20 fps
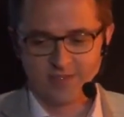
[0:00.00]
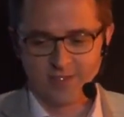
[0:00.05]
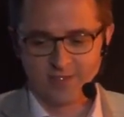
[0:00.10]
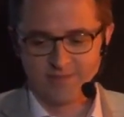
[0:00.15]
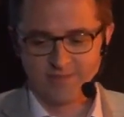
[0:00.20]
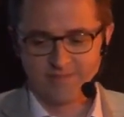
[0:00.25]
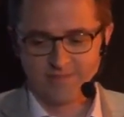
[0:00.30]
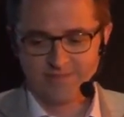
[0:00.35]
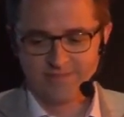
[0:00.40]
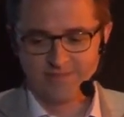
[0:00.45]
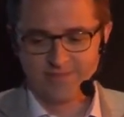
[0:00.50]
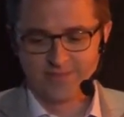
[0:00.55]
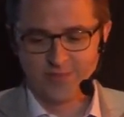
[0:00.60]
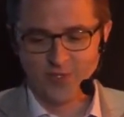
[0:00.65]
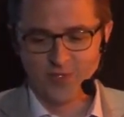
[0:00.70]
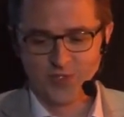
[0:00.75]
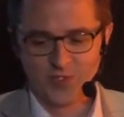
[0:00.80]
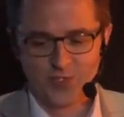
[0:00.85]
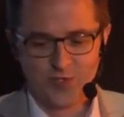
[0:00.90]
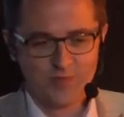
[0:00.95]
the
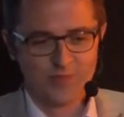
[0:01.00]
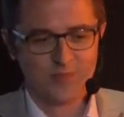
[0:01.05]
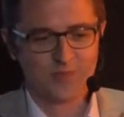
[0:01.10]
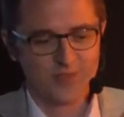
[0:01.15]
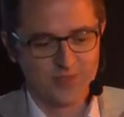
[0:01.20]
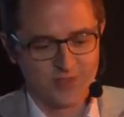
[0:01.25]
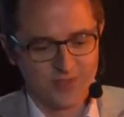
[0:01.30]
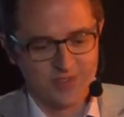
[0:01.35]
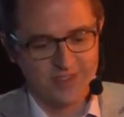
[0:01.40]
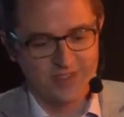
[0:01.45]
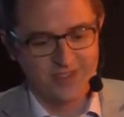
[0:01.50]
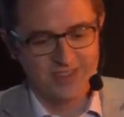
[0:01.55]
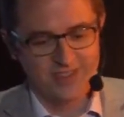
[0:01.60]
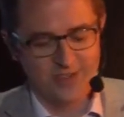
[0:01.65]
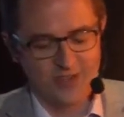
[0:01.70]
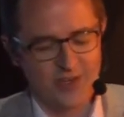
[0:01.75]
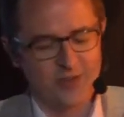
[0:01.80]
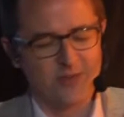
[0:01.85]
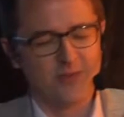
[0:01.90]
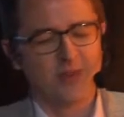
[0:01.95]
consumed, uh,
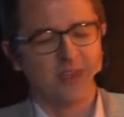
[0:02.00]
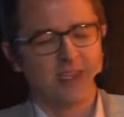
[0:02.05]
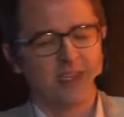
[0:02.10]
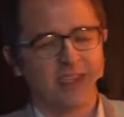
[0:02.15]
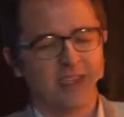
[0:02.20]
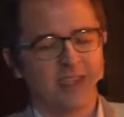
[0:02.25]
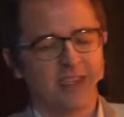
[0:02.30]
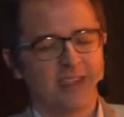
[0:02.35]
or the,